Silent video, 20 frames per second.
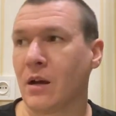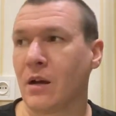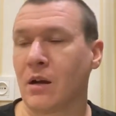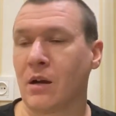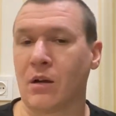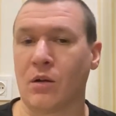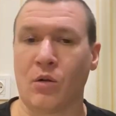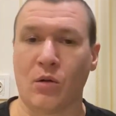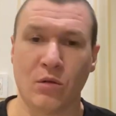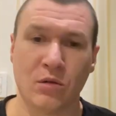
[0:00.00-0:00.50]

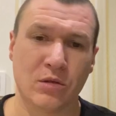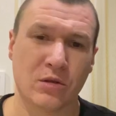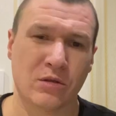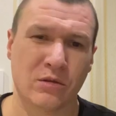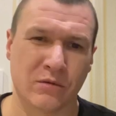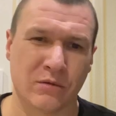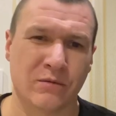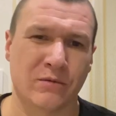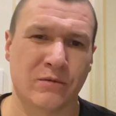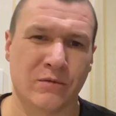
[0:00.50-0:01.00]

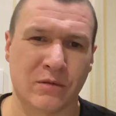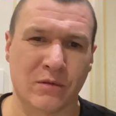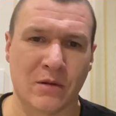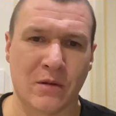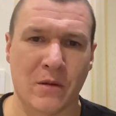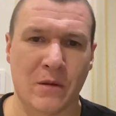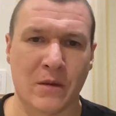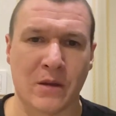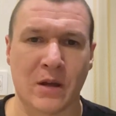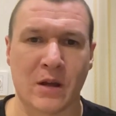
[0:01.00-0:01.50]

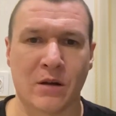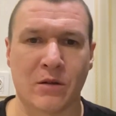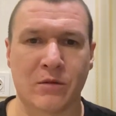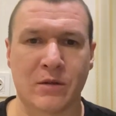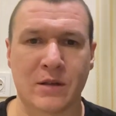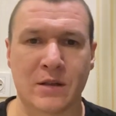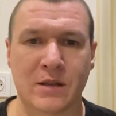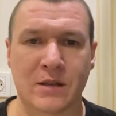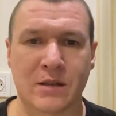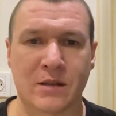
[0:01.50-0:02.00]
Also, there
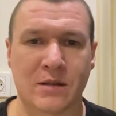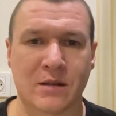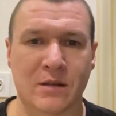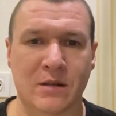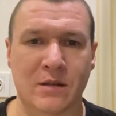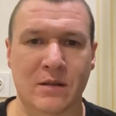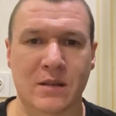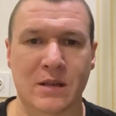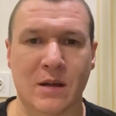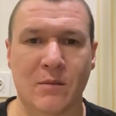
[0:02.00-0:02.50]
is
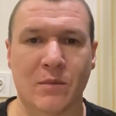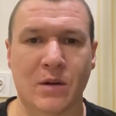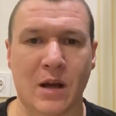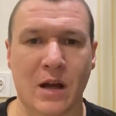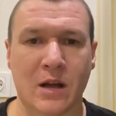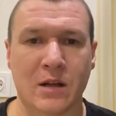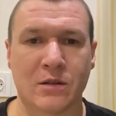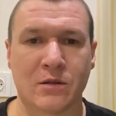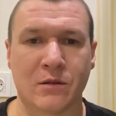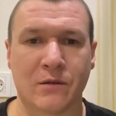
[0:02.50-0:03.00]
some
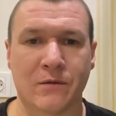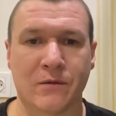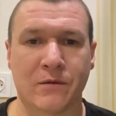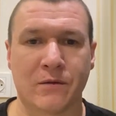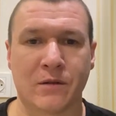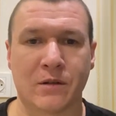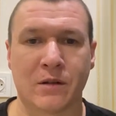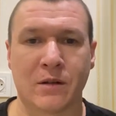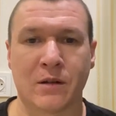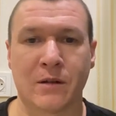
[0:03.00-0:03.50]
kind of
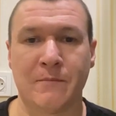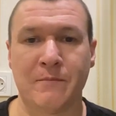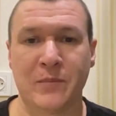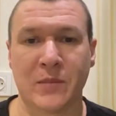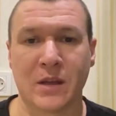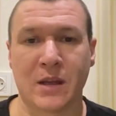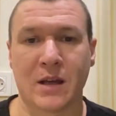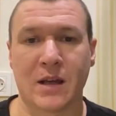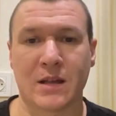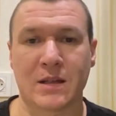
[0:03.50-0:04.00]

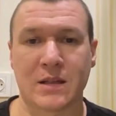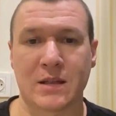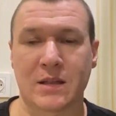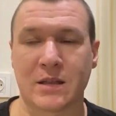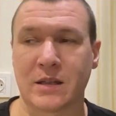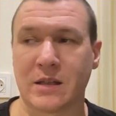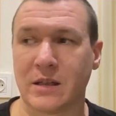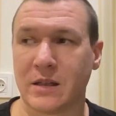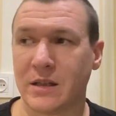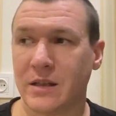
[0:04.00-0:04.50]

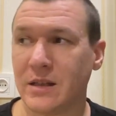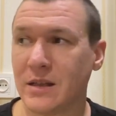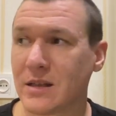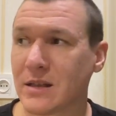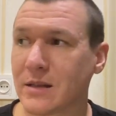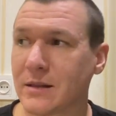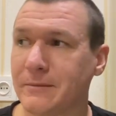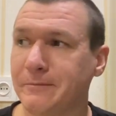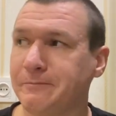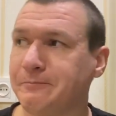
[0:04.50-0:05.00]
SSD
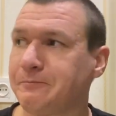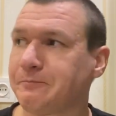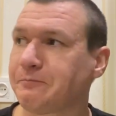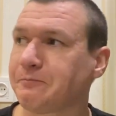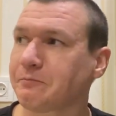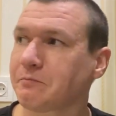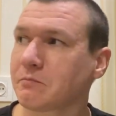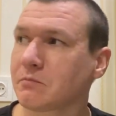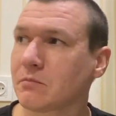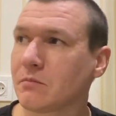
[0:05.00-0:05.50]
disk,
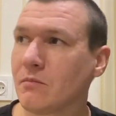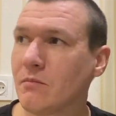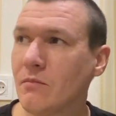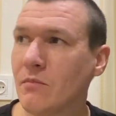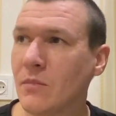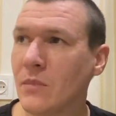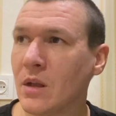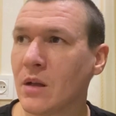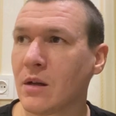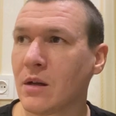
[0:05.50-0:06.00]

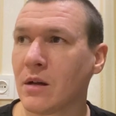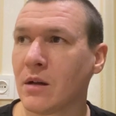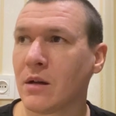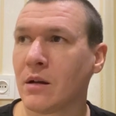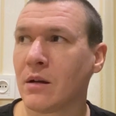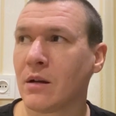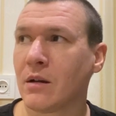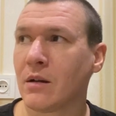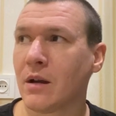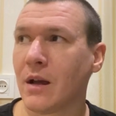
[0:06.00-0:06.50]

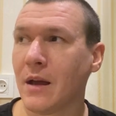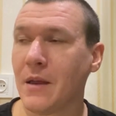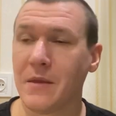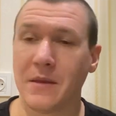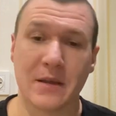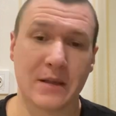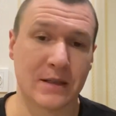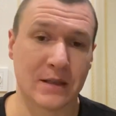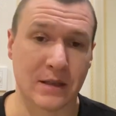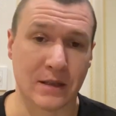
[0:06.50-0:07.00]
and
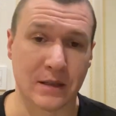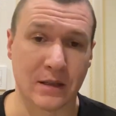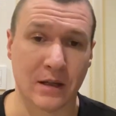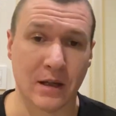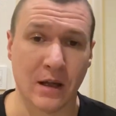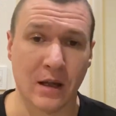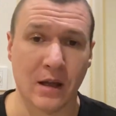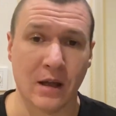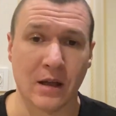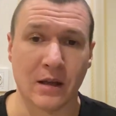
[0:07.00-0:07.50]
that's it.
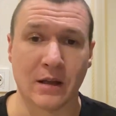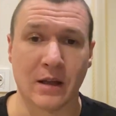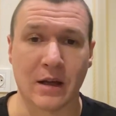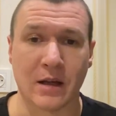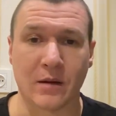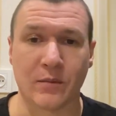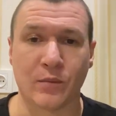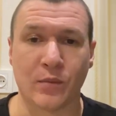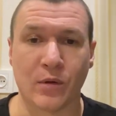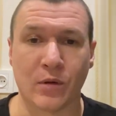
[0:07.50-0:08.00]

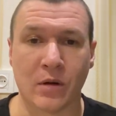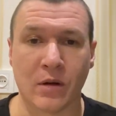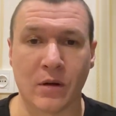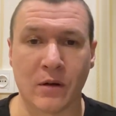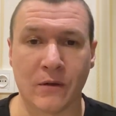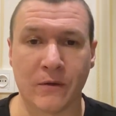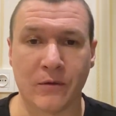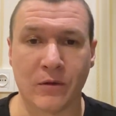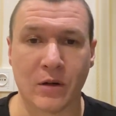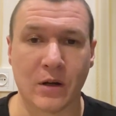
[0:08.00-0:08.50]
Like
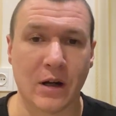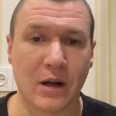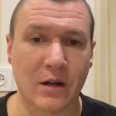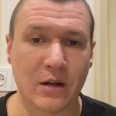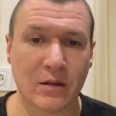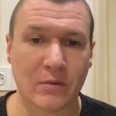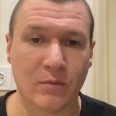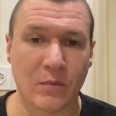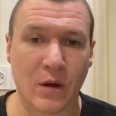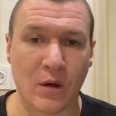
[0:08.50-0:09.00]
for
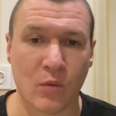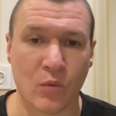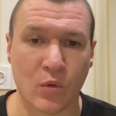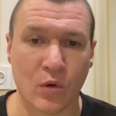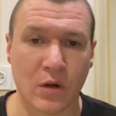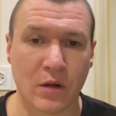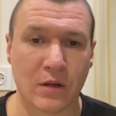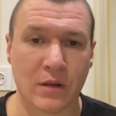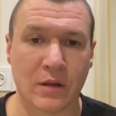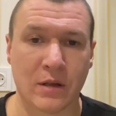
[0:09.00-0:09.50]
current my
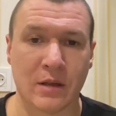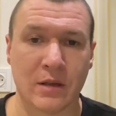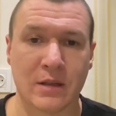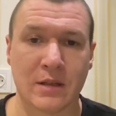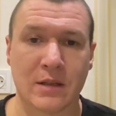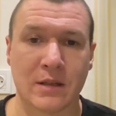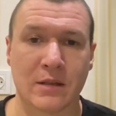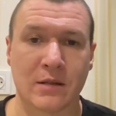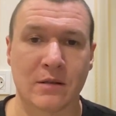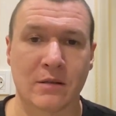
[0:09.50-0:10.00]
work,
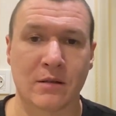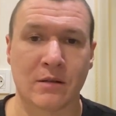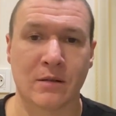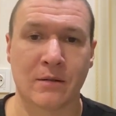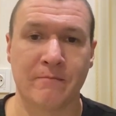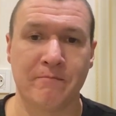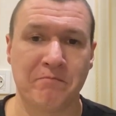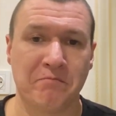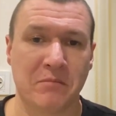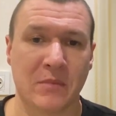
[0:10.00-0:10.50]
it's
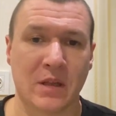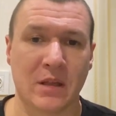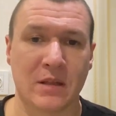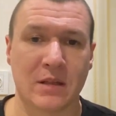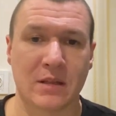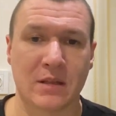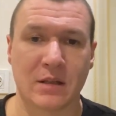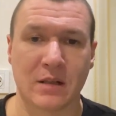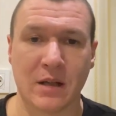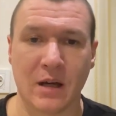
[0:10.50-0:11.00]

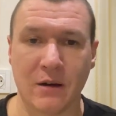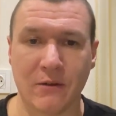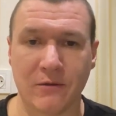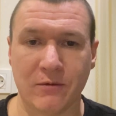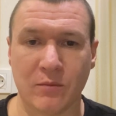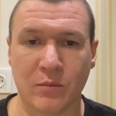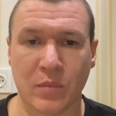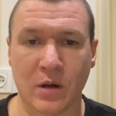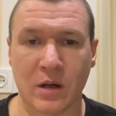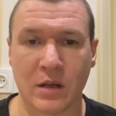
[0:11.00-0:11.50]
enough,
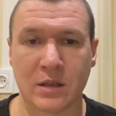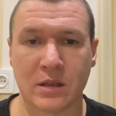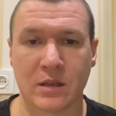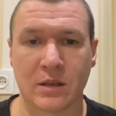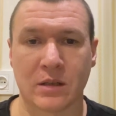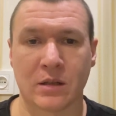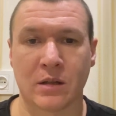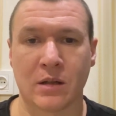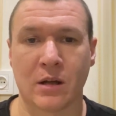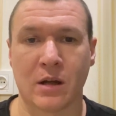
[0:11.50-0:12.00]
but
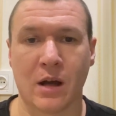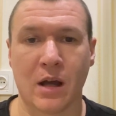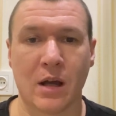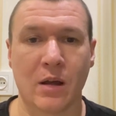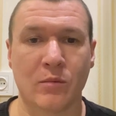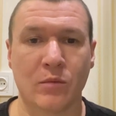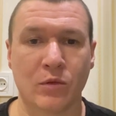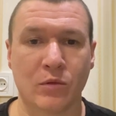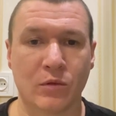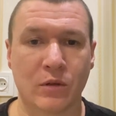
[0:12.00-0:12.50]
I
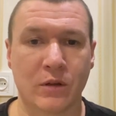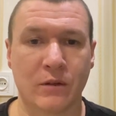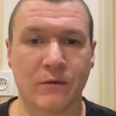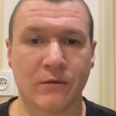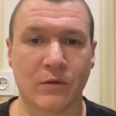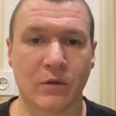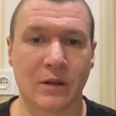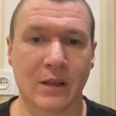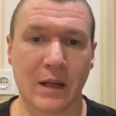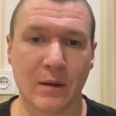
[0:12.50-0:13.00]
am looking
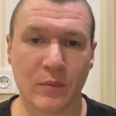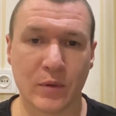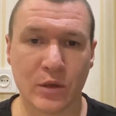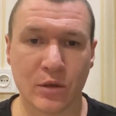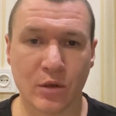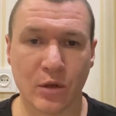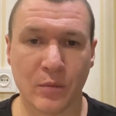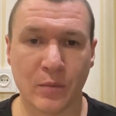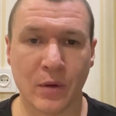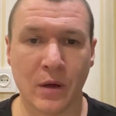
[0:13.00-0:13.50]
for
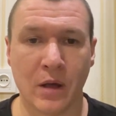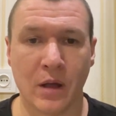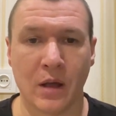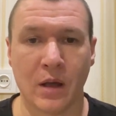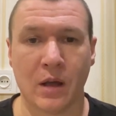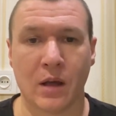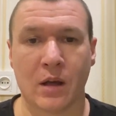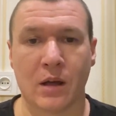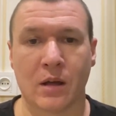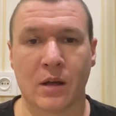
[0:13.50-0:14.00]
laptop,
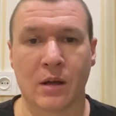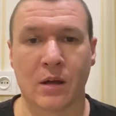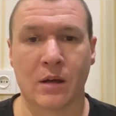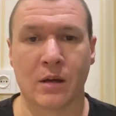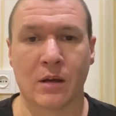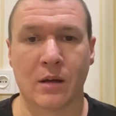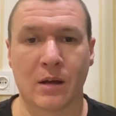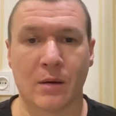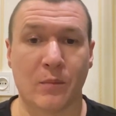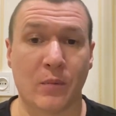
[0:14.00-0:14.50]

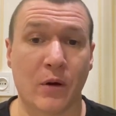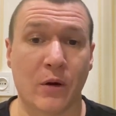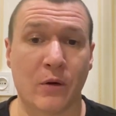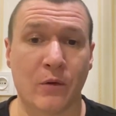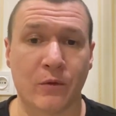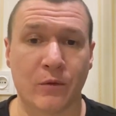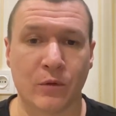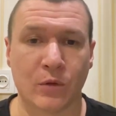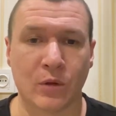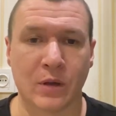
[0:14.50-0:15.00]
a
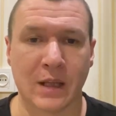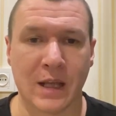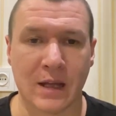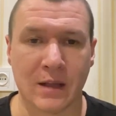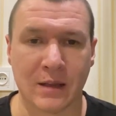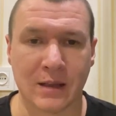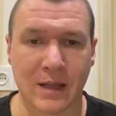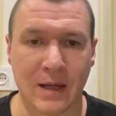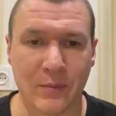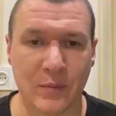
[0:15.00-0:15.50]
powerful
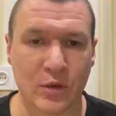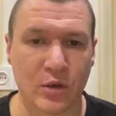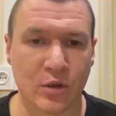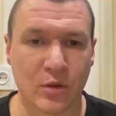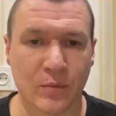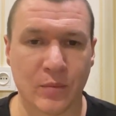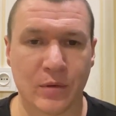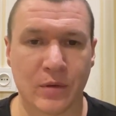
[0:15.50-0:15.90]
laptop